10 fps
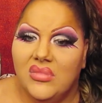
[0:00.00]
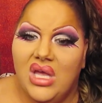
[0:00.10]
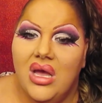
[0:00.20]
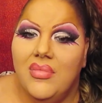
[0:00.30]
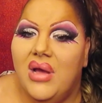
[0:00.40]

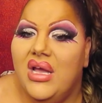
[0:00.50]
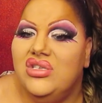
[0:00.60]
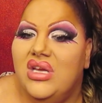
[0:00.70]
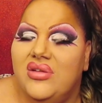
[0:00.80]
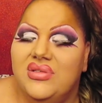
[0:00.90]
Um,
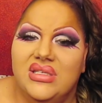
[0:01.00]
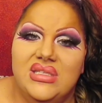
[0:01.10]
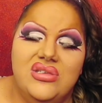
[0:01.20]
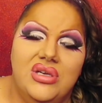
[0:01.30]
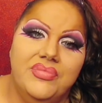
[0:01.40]
eyeshadows,
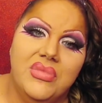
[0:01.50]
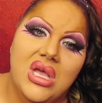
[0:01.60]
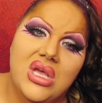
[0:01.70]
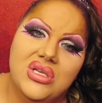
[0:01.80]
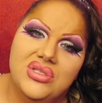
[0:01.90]
etc.
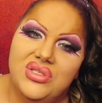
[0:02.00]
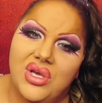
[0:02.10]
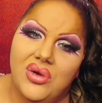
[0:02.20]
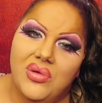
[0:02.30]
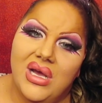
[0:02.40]

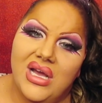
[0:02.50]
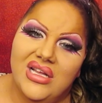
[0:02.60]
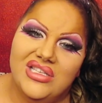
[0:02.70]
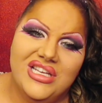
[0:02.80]
So uh,